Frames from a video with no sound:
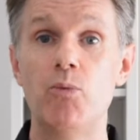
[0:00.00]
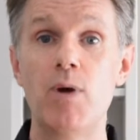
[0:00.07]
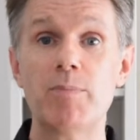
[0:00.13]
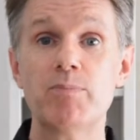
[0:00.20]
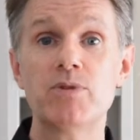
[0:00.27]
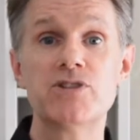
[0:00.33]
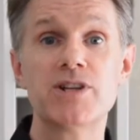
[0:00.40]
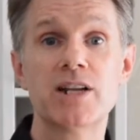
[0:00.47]

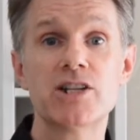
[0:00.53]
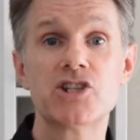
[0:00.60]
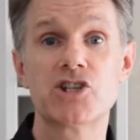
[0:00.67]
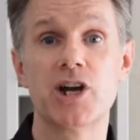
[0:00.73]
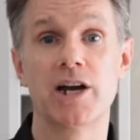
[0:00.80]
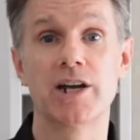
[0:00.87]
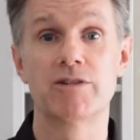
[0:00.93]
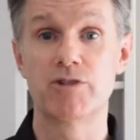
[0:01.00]
represents
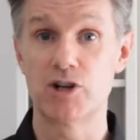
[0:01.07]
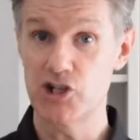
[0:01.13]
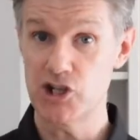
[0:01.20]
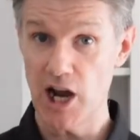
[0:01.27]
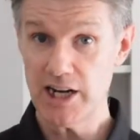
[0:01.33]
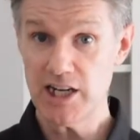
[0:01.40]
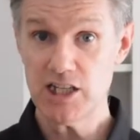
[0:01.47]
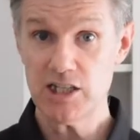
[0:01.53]
China for
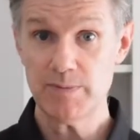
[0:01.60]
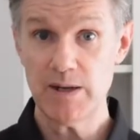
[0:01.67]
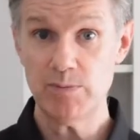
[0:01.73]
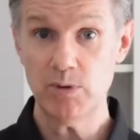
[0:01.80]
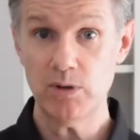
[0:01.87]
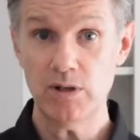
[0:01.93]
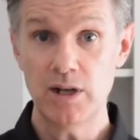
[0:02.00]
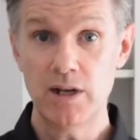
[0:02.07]
Chinese
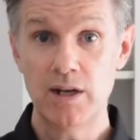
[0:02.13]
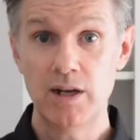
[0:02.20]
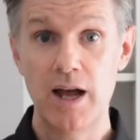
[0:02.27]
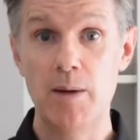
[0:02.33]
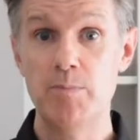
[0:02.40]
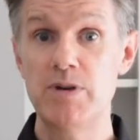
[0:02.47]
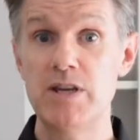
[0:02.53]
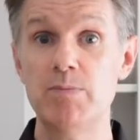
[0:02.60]
people
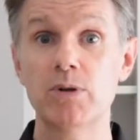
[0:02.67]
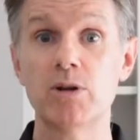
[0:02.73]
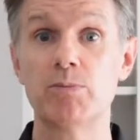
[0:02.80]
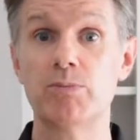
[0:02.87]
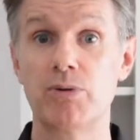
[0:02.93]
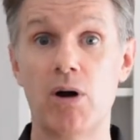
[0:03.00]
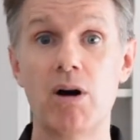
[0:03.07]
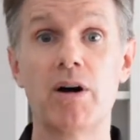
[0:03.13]
and people
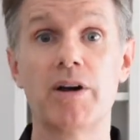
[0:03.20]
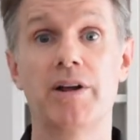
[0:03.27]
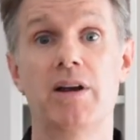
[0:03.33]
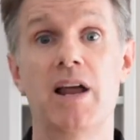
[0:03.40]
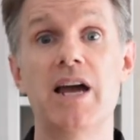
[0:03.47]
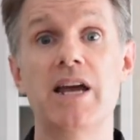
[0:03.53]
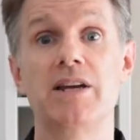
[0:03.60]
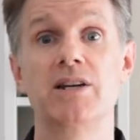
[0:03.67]
abroad
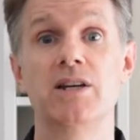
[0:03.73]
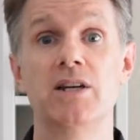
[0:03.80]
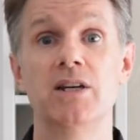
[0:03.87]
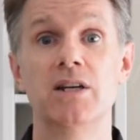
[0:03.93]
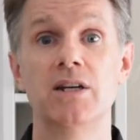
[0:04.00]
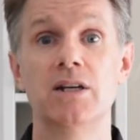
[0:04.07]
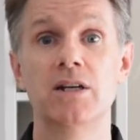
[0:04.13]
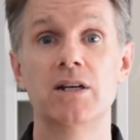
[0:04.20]
alike.
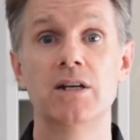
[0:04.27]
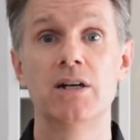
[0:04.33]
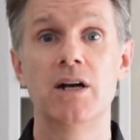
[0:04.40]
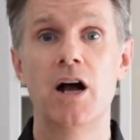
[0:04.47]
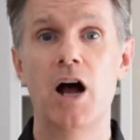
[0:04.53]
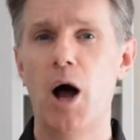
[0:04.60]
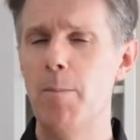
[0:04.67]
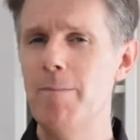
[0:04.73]

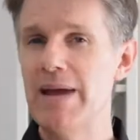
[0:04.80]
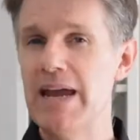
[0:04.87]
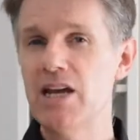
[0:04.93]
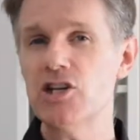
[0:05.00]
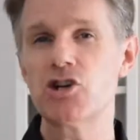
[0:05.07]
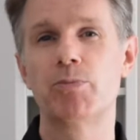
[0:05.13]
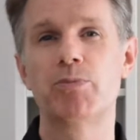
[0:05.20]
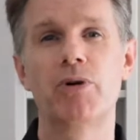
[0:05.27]
A
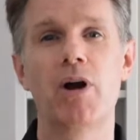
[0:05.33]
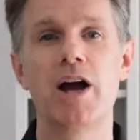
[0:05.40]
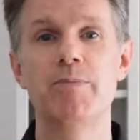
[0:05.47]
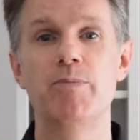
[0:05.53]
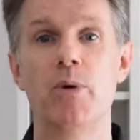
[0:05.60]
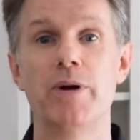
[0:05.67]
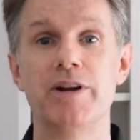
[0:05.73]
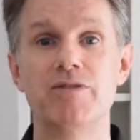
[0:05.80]
major pride
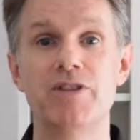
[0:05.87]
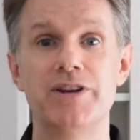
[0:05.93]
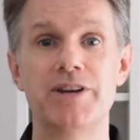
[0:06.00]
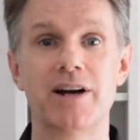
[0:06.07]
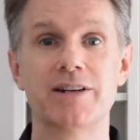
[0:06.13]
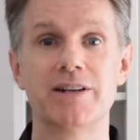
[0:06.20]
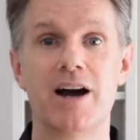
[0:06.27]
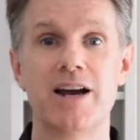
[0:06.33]
point of the
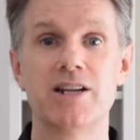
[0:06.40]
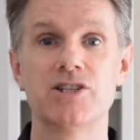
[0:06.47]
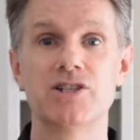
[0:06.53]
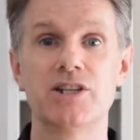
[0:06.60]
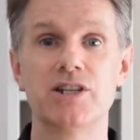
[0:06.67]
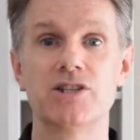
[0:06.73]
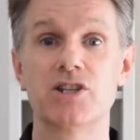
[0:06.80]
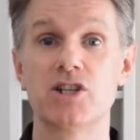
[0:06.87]
Tang
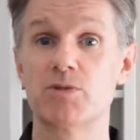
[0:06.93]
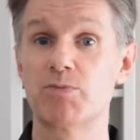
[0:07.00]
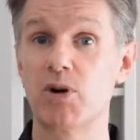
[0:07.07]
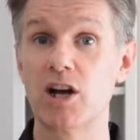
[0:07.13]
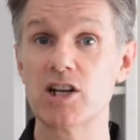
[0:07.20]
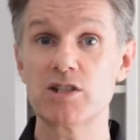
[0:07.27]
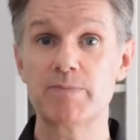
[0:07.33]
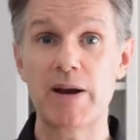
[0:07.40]
dynasty is its
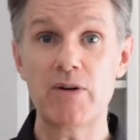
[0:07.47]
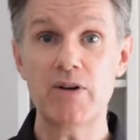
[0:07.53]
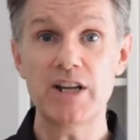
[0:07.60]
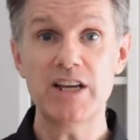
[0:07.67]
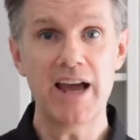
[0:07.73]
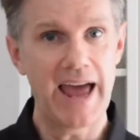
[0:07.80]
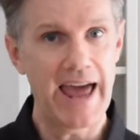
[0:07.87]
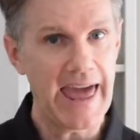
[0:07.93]

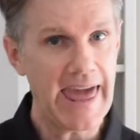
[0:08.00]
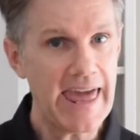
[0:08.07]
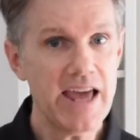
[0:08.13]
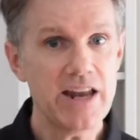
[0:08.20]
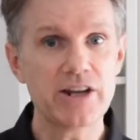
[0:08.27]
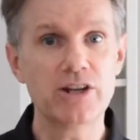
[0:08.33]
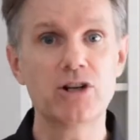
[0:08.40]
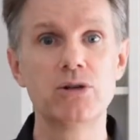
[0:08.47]
prosperity
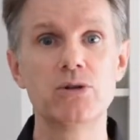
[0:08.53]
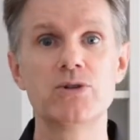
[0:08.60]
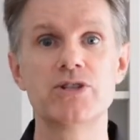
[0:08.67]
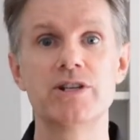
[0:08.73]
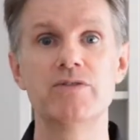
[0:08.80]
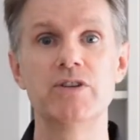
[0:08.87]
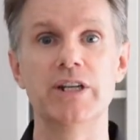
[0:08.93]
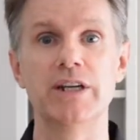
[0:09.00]
and
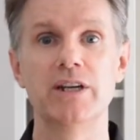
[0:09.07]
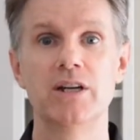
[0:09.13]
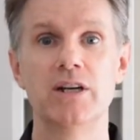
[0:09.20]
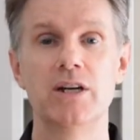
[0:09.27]
inclusivity.